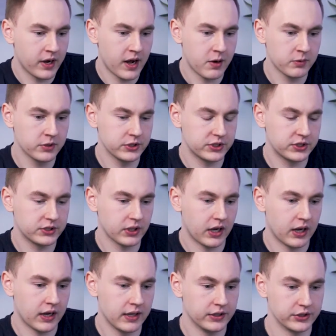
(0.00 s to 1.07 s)
I was
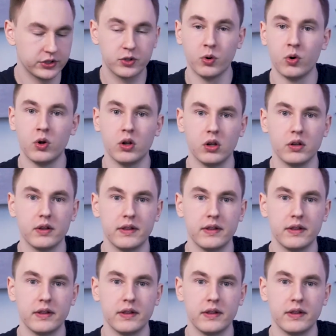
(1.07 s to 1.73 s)
in school,